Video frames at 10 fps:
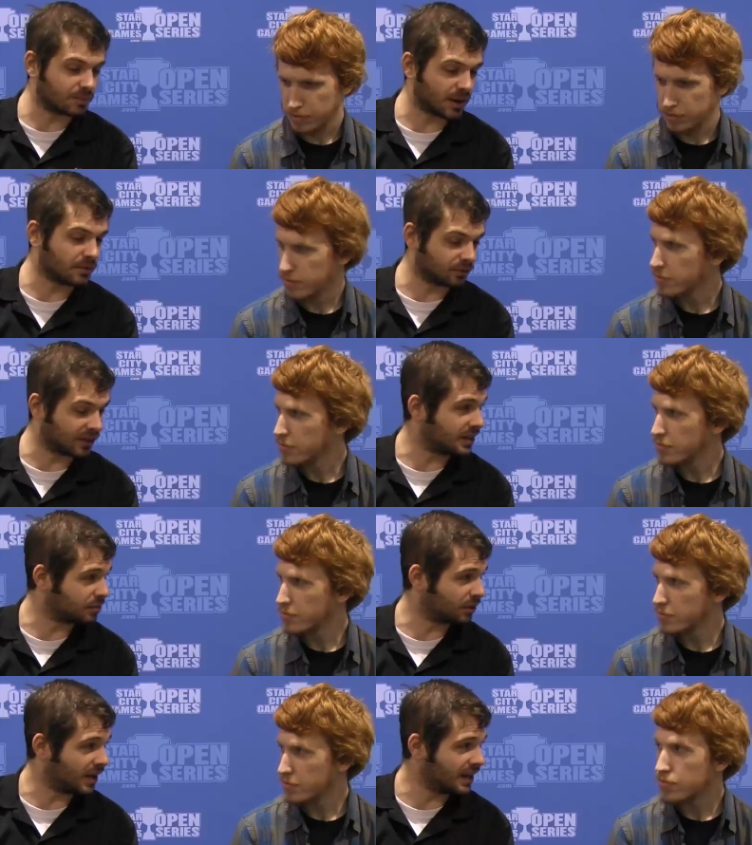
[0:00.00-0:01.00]
Speaker 1: a Primeval Titan in
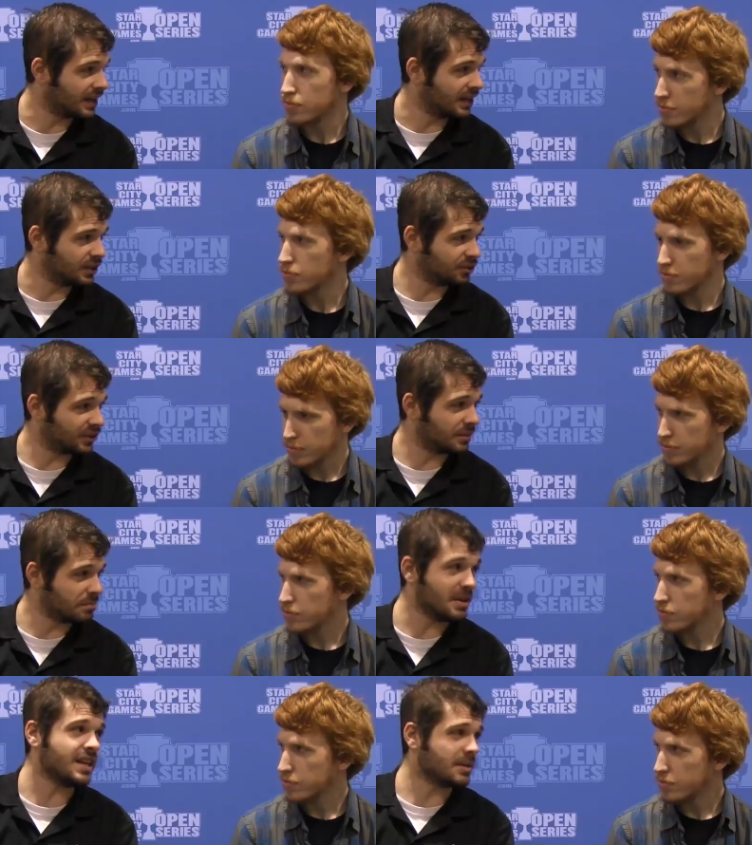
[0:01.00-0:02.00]
play, you said
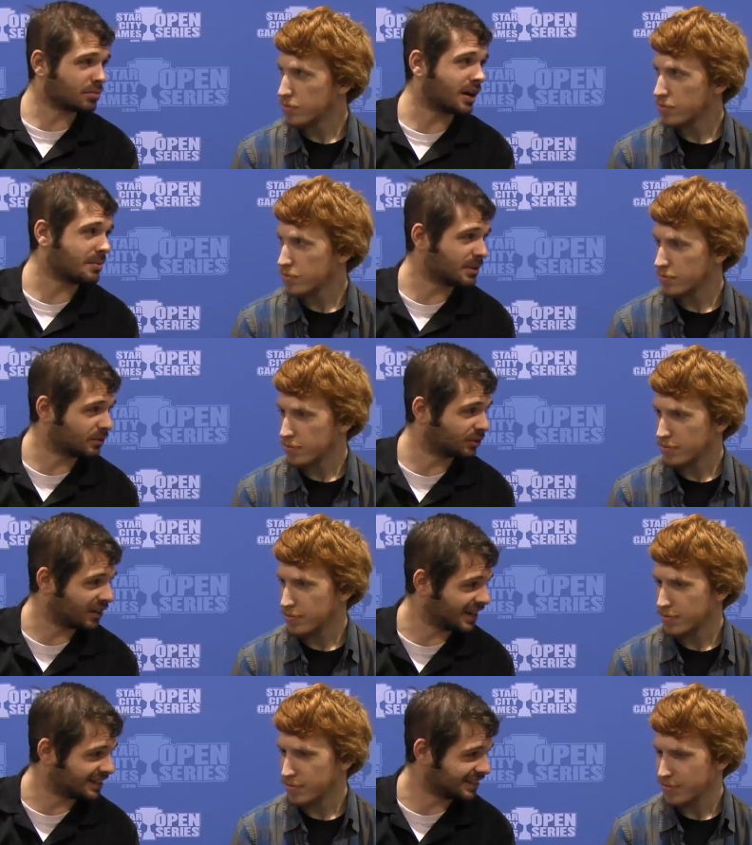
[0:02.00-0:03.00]
Mini Primeval
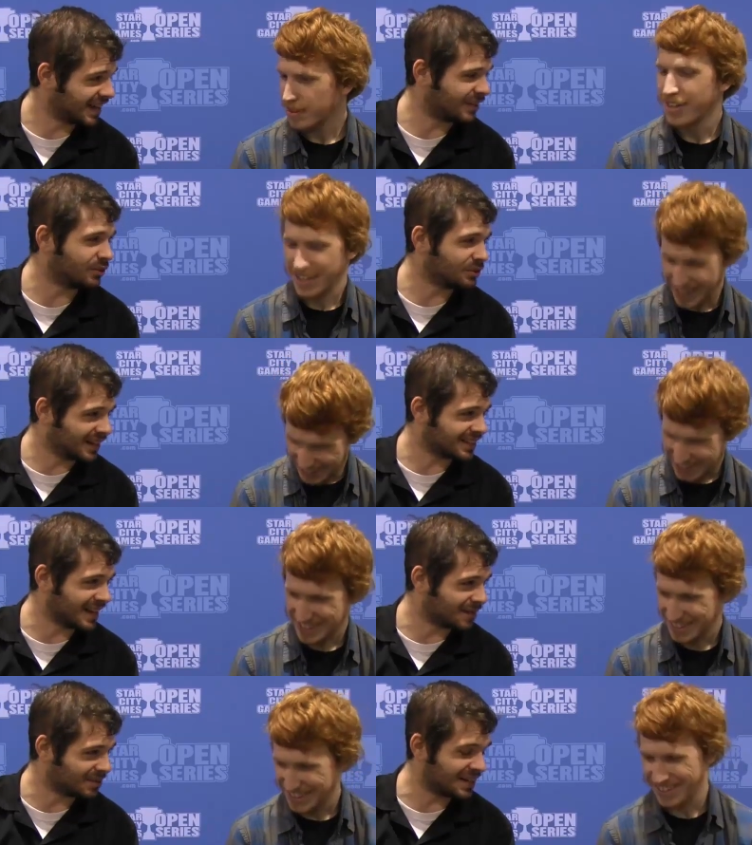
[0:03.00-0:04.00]
Titan, as you yes.
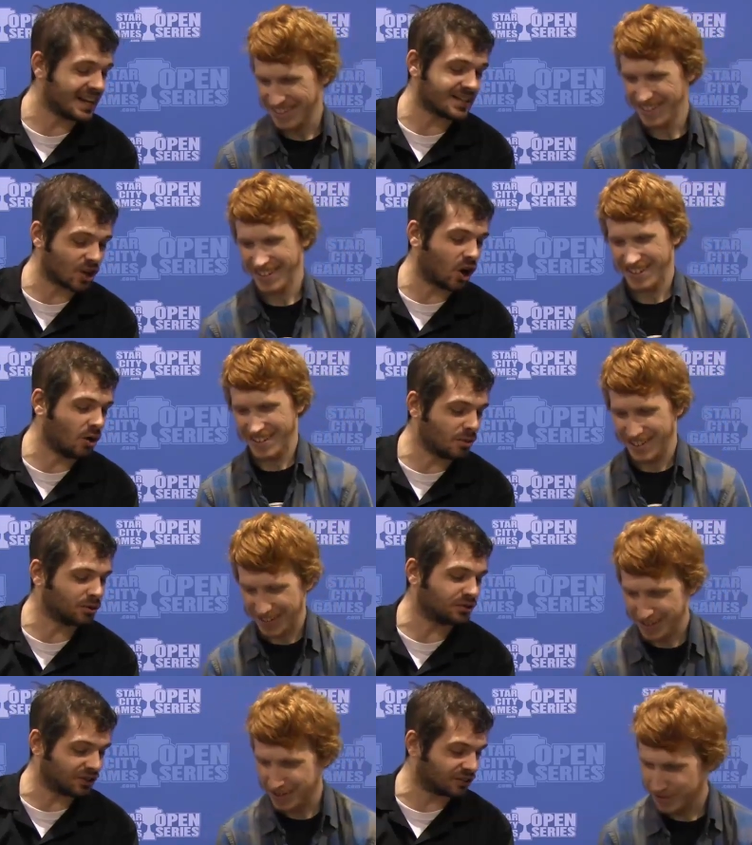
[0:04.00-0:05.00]
nicknamed it, is
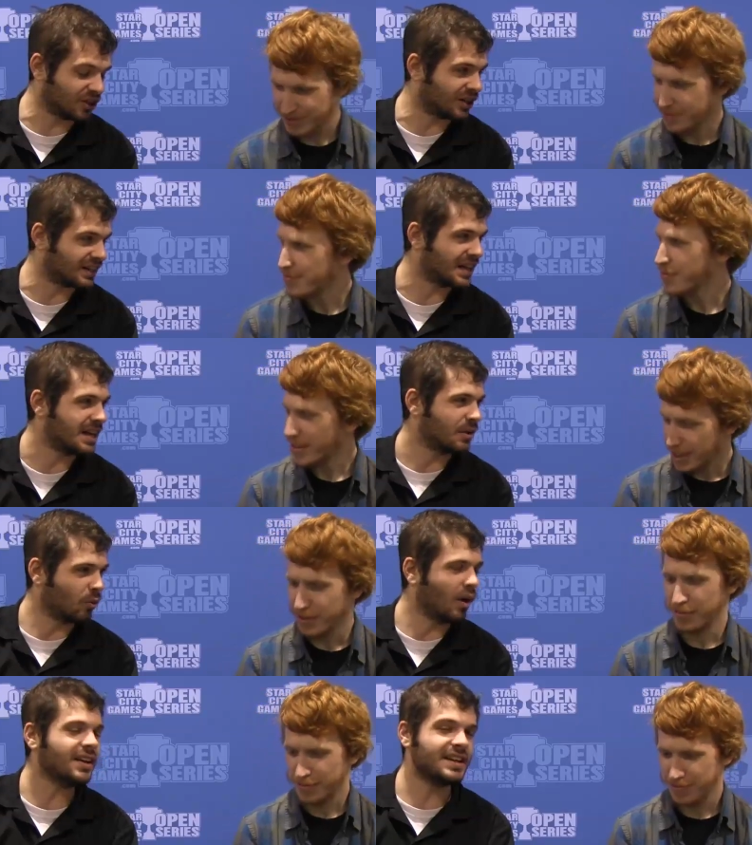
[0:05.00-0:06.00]
almost as good.
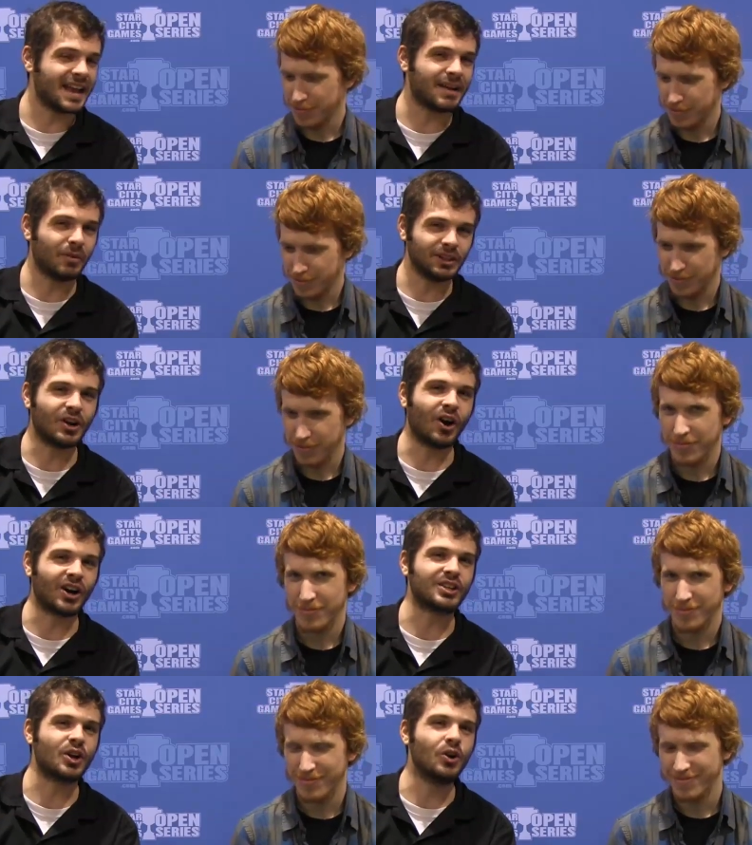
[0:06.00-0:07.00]
Yep. What, na- what
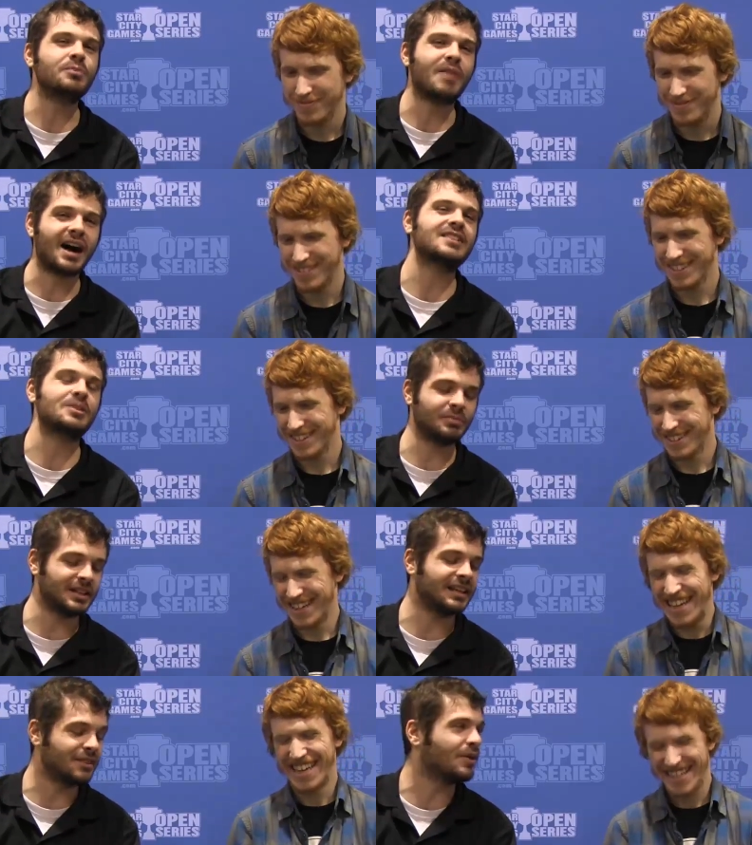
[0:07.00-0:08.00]
card could
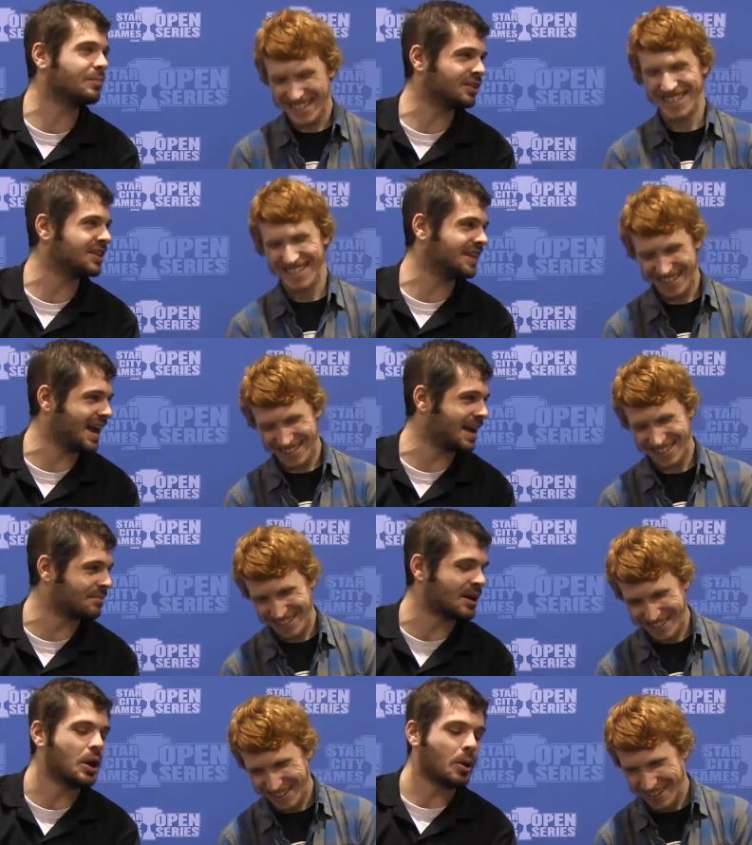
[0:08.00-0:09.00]
possibly live up to the
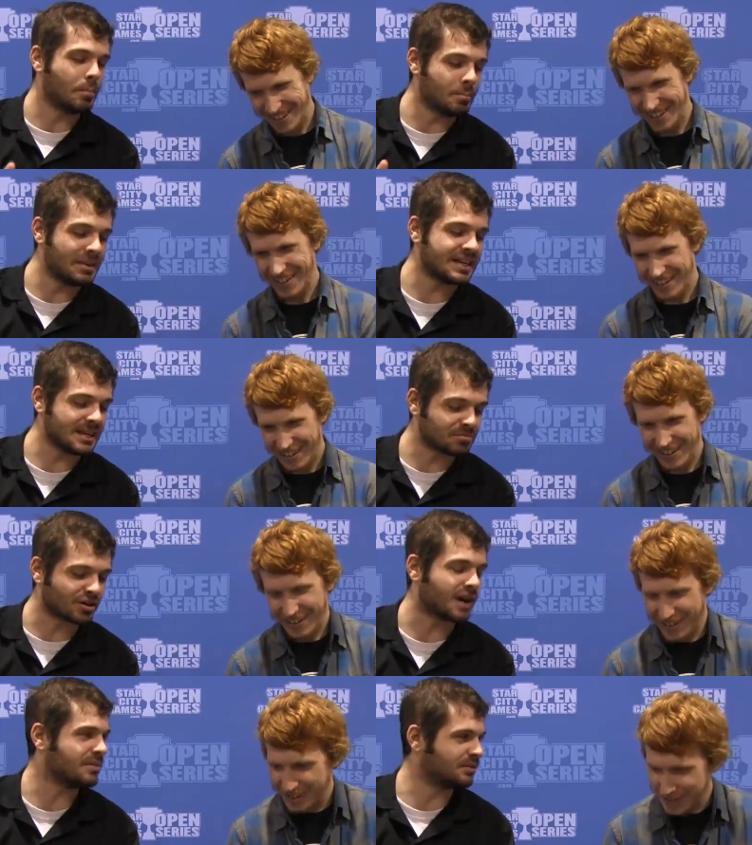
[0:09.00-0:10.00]
name Mini
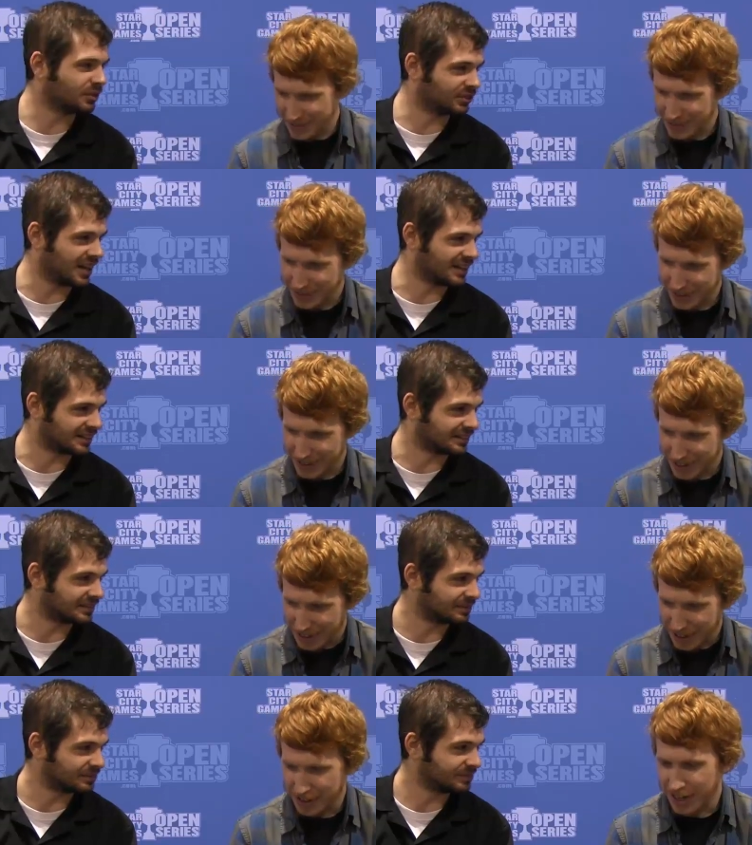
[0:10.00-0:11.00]
Primeval Titan?
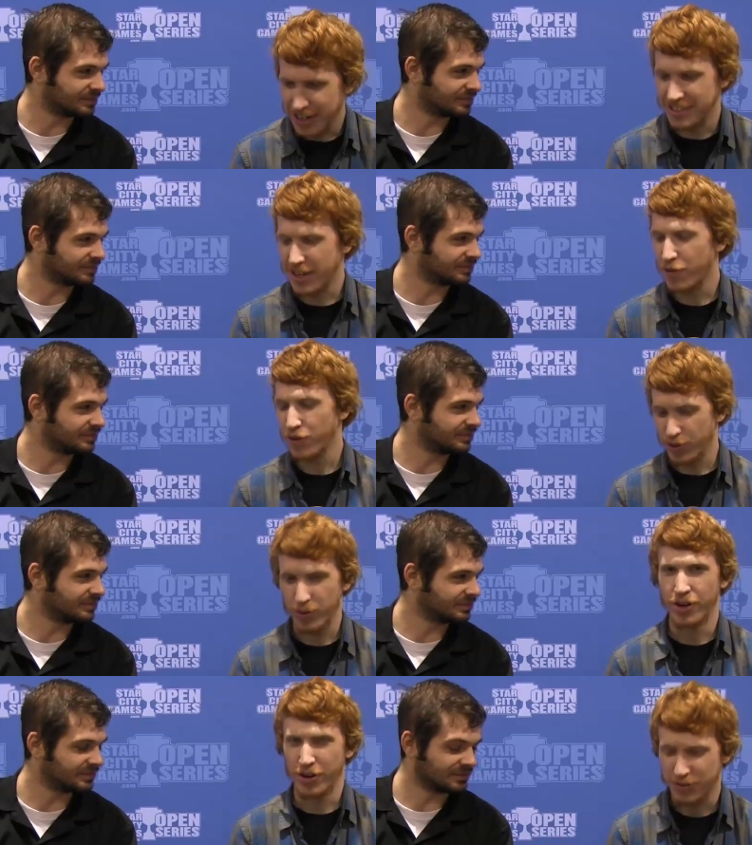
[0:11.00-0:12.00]
that is definitely
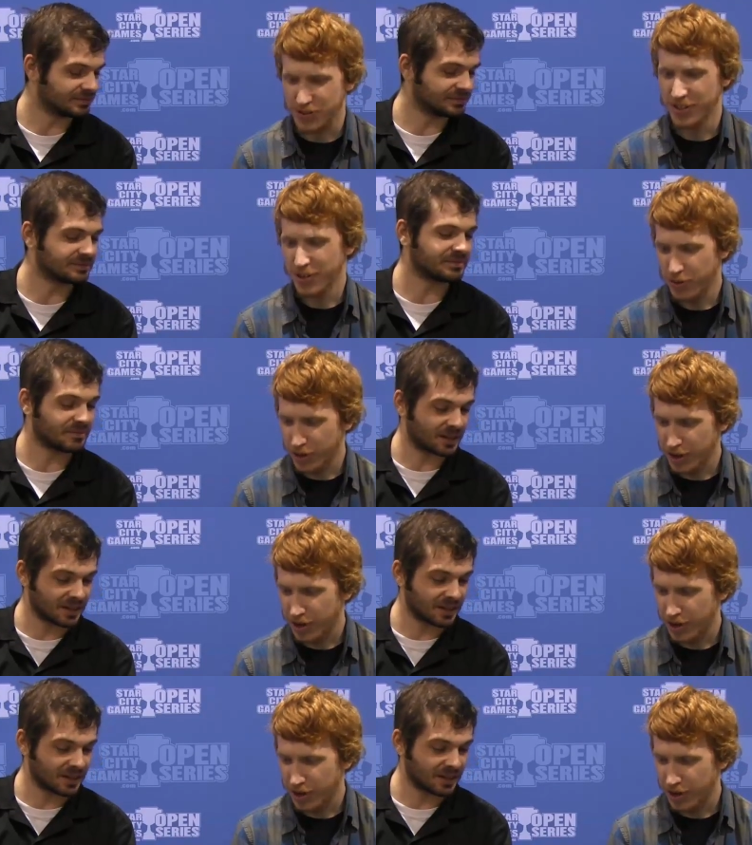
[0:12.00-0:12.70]
Wood Elves. Wood